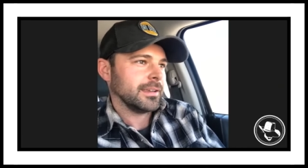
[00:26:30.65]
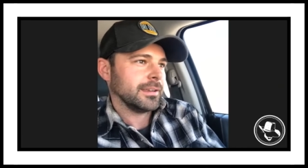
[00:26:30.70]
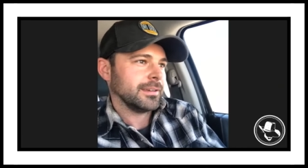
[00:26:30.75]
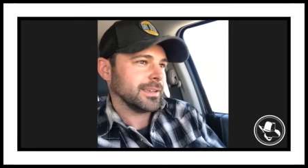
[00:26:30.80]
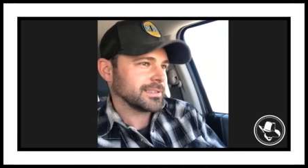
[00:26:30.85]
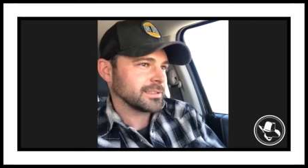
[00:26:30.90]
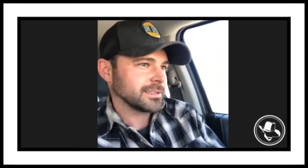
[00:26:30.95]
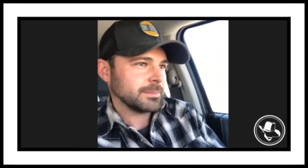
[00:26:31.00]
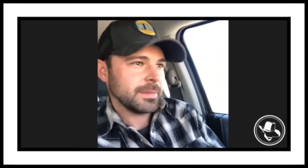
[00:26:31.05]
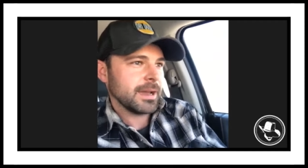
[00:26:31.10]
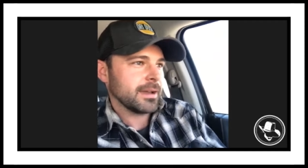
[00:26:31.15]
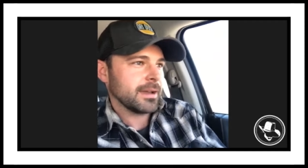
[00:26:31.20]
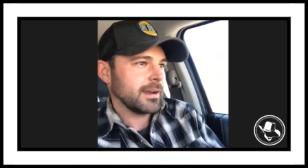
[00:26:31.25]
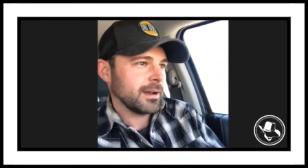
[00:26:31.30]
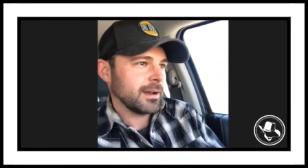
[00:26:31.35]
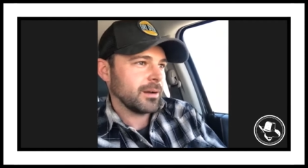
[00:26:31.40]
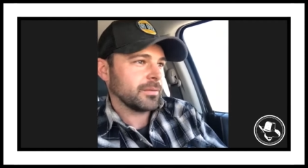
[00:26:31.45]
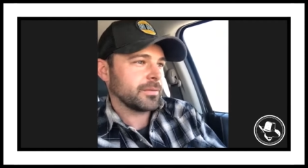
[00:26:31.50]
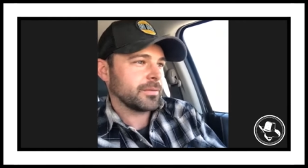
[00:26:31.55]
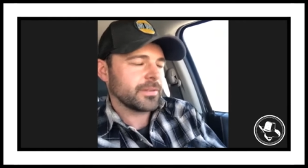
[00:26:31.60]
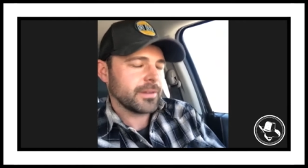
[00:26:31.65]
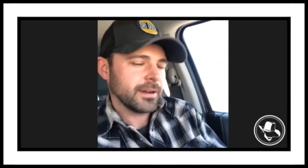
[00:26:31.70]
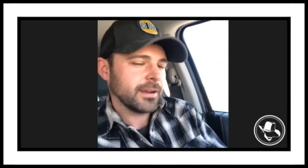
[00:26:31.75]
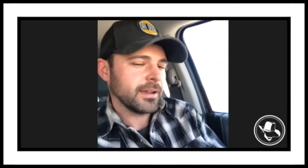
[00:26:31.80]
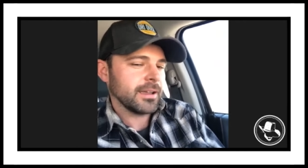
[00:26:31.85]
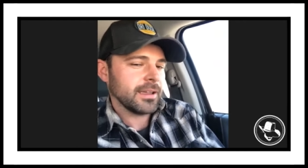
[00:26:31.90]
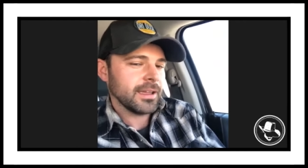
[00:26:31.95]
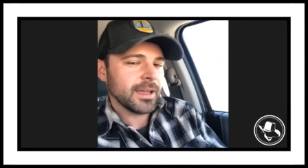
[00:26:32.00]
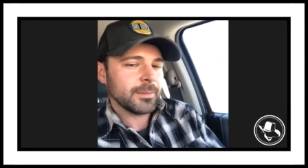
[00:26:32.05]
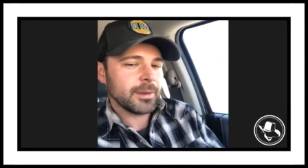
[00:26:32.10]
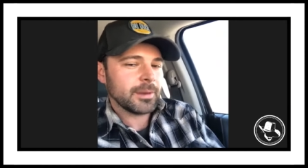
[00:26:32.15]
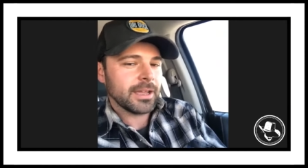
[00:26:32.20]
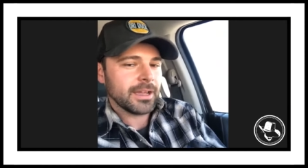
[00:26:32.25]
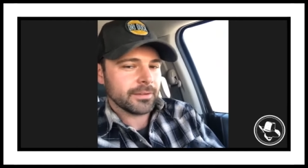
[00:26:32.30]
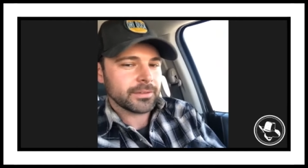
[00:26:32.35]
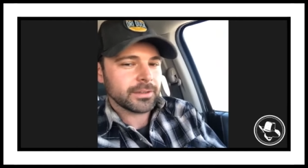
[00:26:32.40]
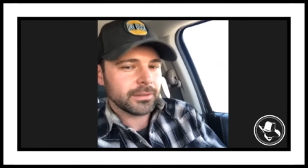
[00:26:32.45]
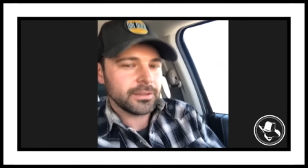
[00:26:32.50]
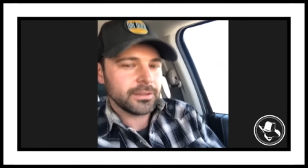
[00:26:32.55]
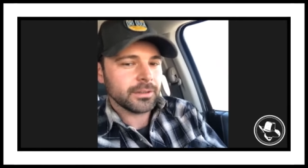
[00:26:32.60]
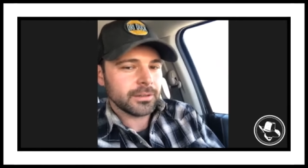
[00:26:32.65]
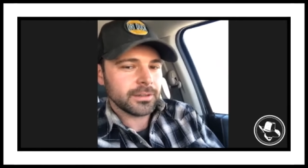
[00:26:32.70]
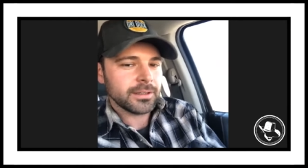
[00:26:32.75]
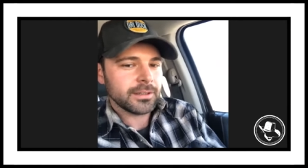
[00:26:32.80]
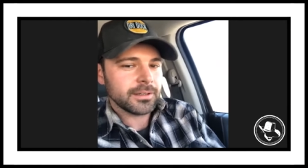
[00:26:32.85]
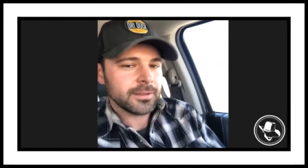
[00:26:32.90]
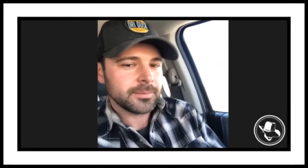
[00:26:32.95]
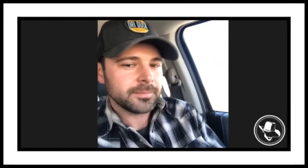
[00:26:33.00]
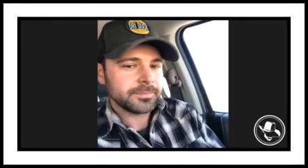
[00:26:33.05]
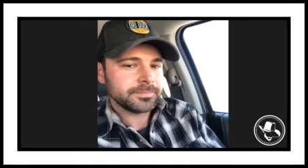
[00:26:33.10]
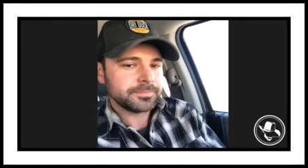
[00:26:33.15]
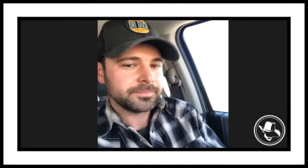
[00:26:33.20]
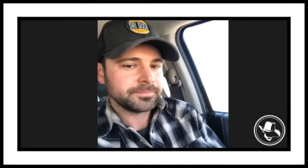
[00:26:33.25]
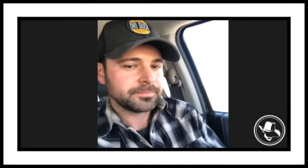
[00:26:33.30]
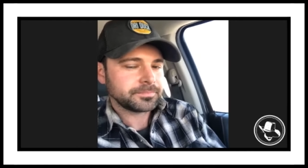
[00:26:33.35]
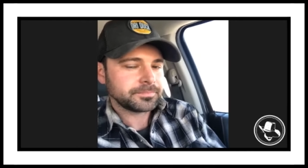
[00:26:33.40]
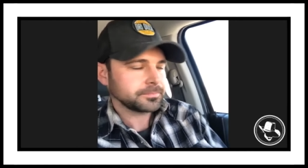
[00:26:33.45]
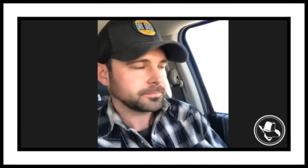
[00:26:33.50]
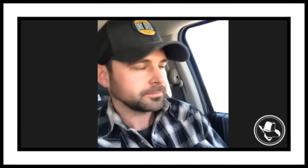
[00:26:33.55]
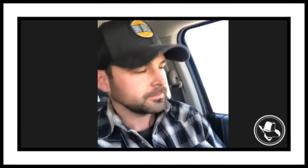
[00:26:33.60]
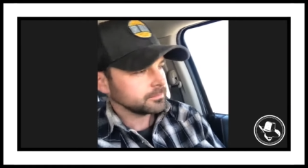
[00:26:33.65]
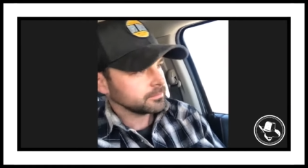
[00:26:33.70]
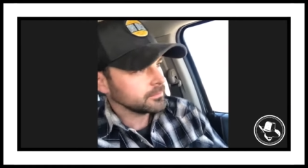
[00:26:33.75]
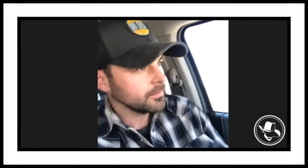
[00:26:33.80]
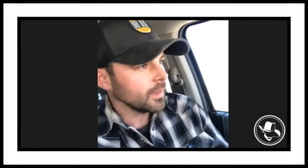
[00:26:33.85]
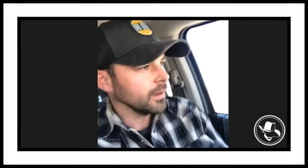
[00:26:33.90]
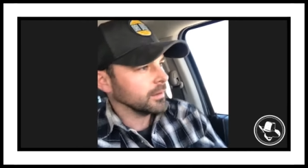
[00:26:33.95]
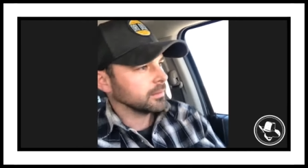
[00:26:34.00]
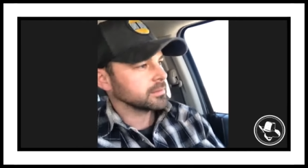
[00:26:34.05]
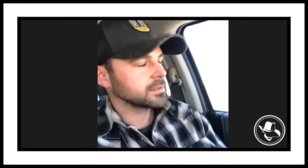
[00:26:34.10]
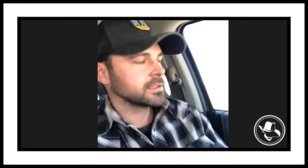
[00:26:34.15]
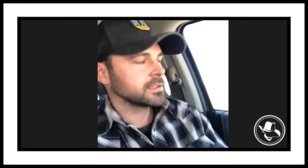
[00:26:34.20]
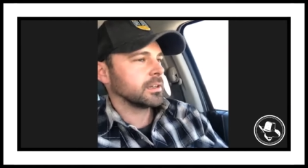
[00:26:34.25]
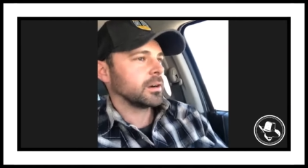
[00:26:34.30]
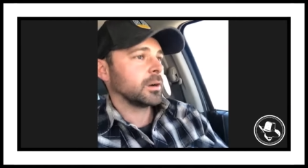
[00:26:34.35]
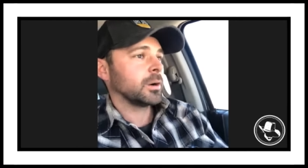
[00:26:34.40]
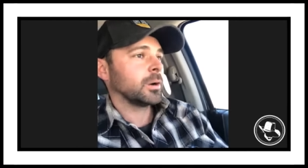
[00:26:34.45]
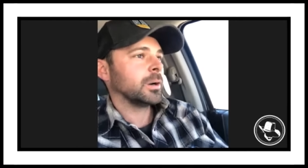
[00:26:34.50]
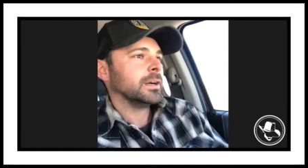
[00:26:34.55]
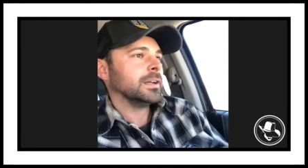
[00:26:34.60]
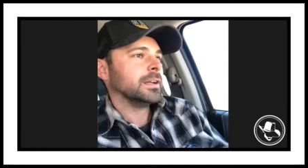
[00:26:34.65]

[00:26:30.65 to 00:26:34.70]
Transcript: Doesn't matter how afraid I am, I have to do it. Yeah. So